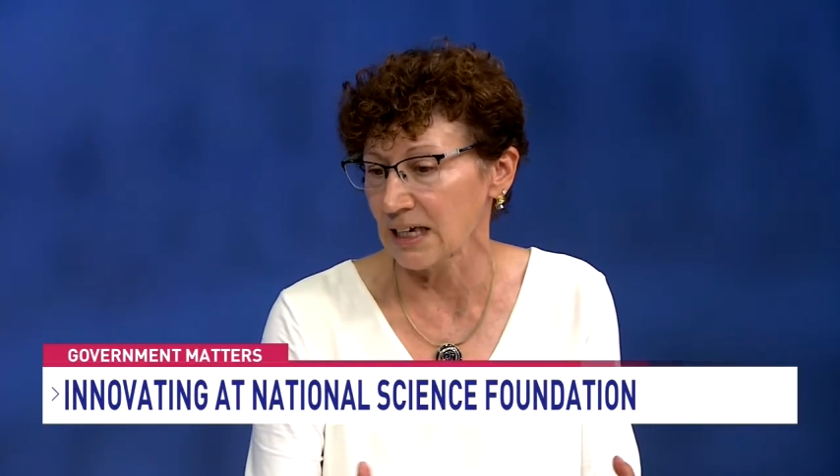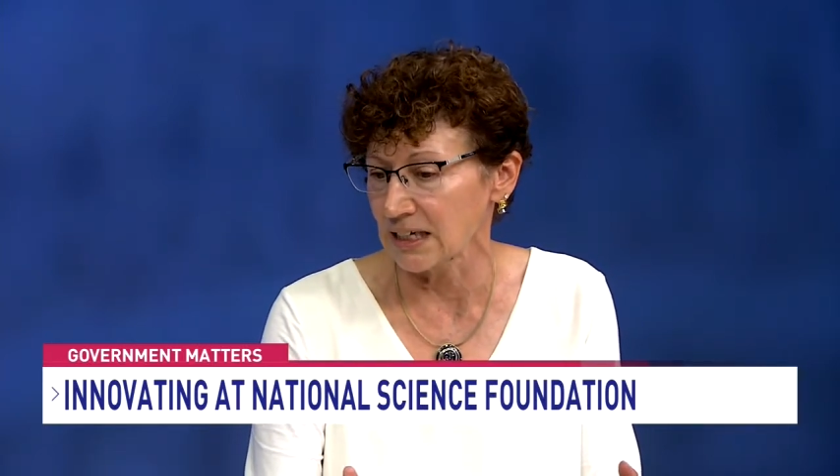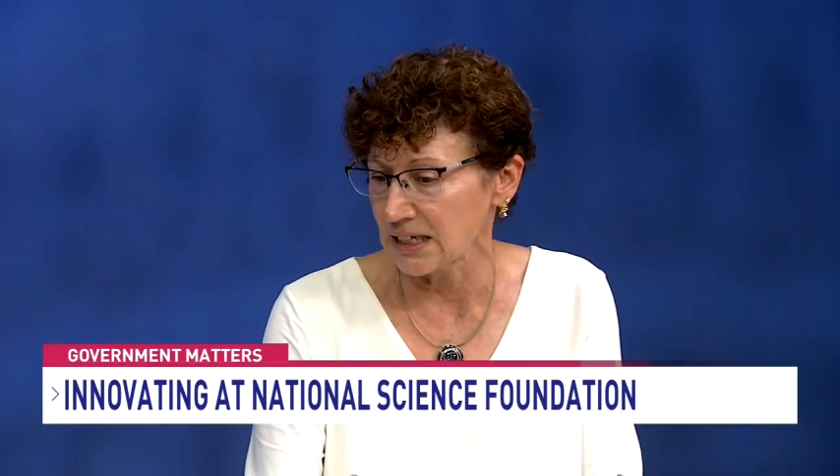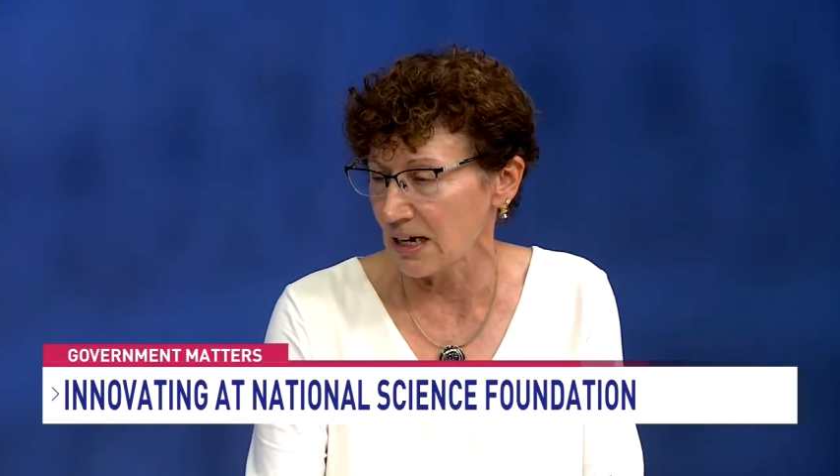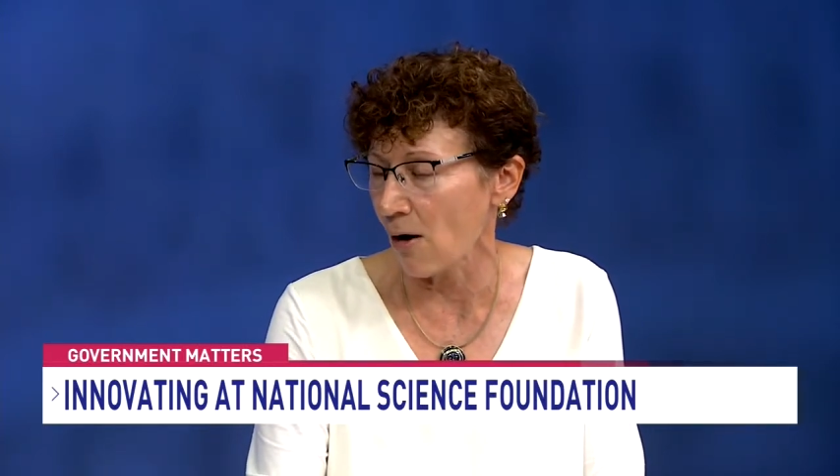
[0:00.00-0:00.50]

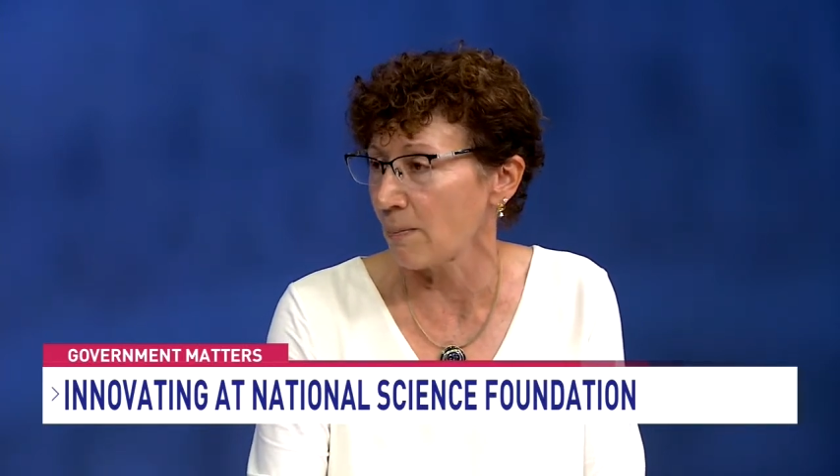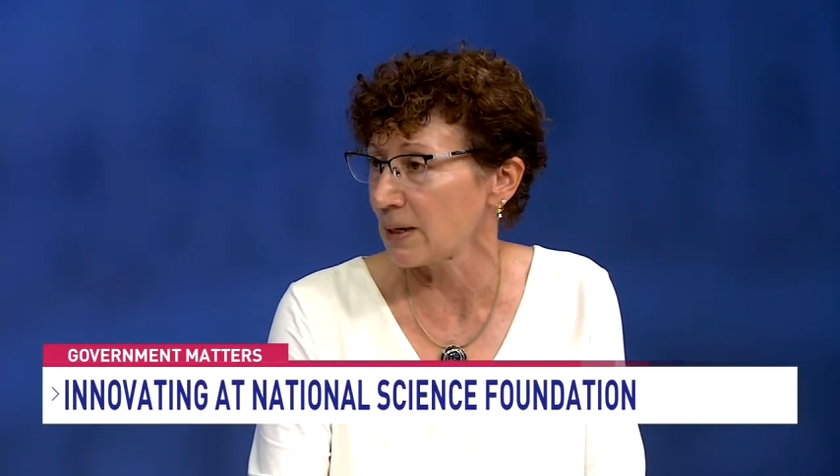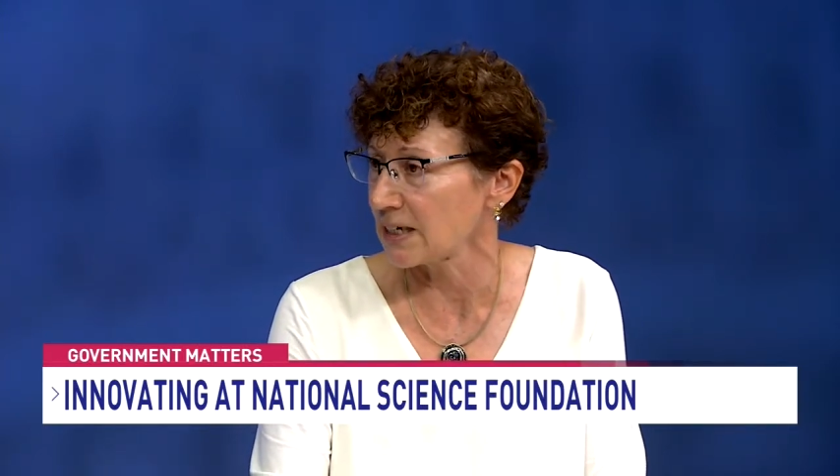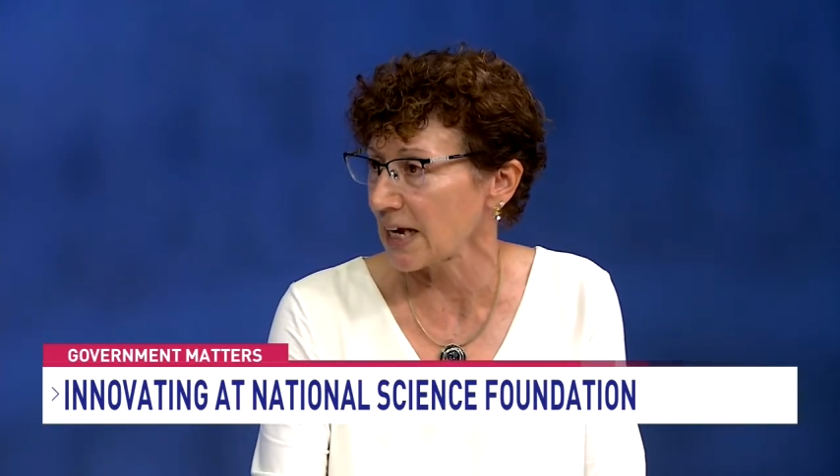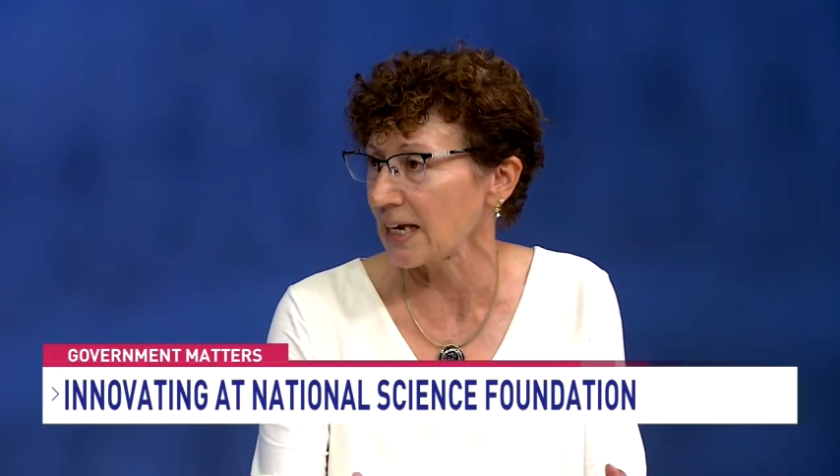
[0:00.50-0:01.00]
in
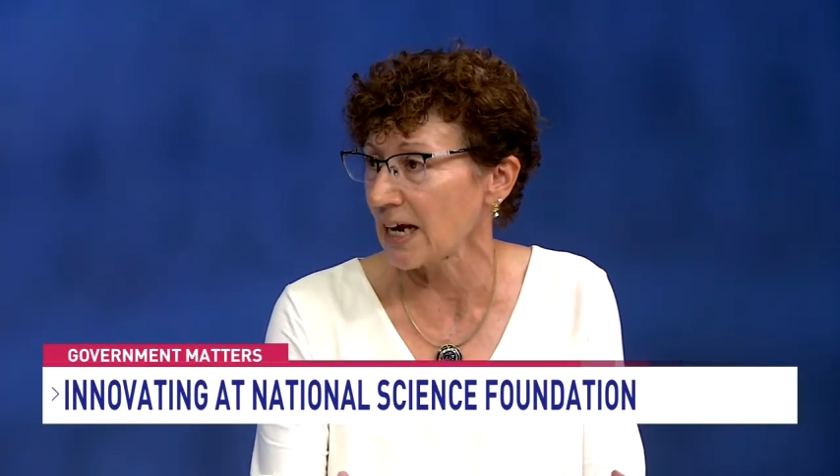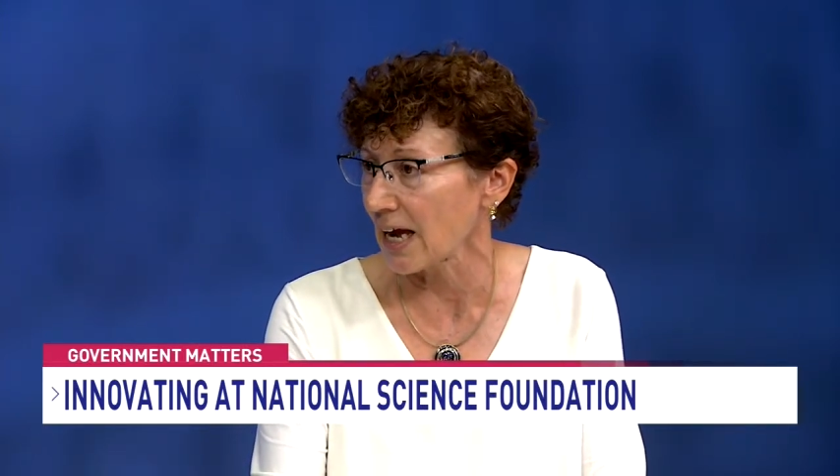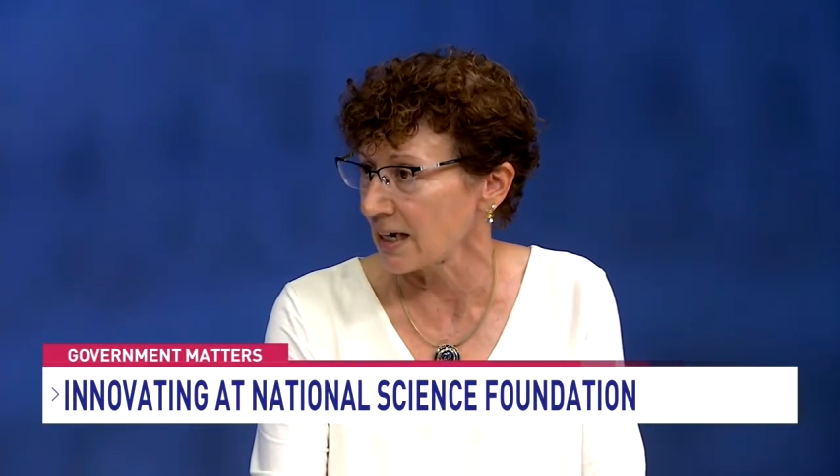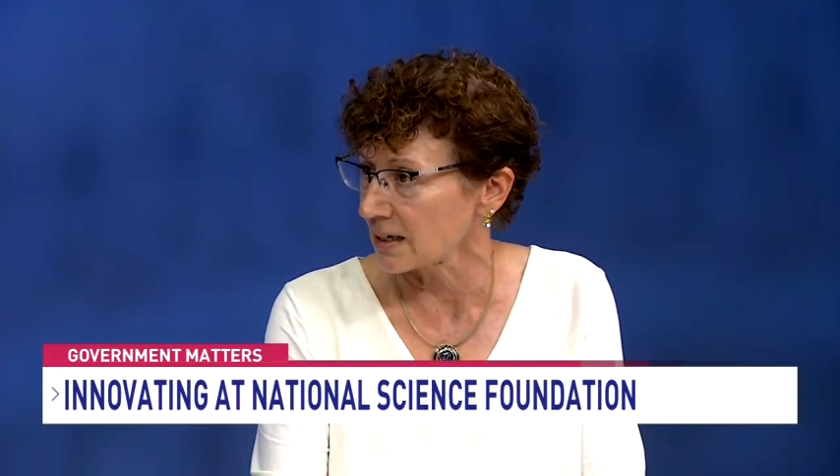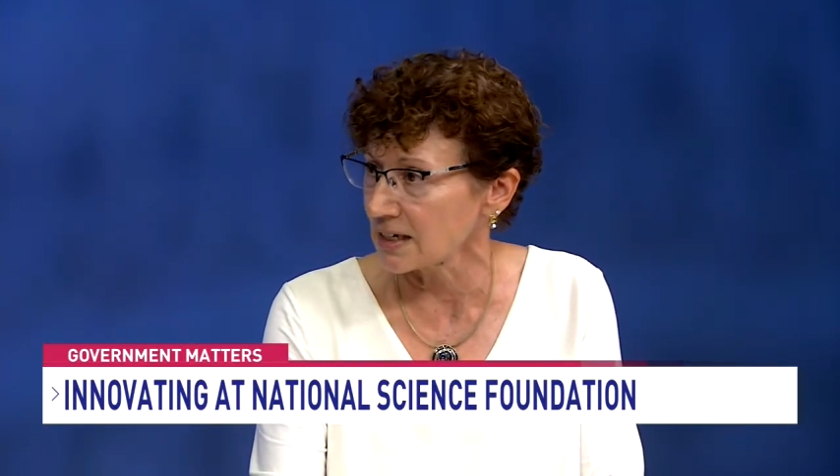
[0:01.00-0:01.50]
open data
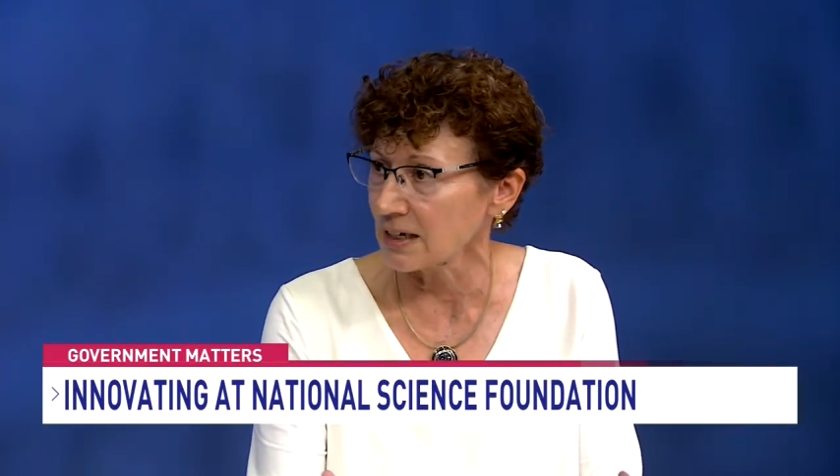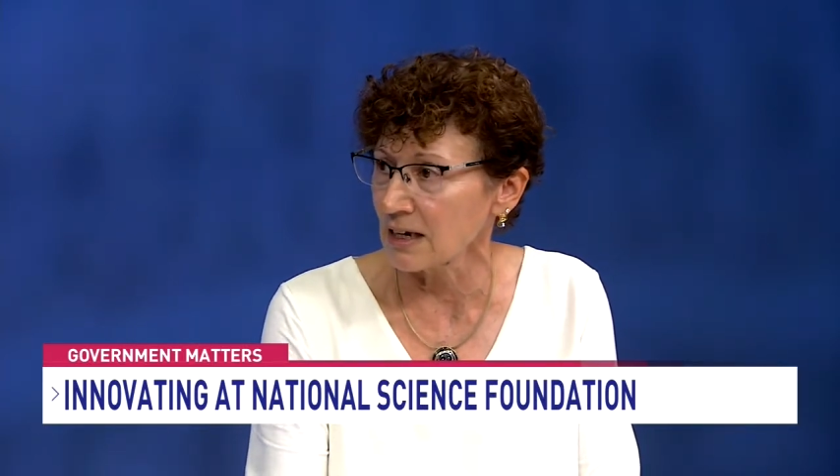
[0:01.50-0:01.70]
and,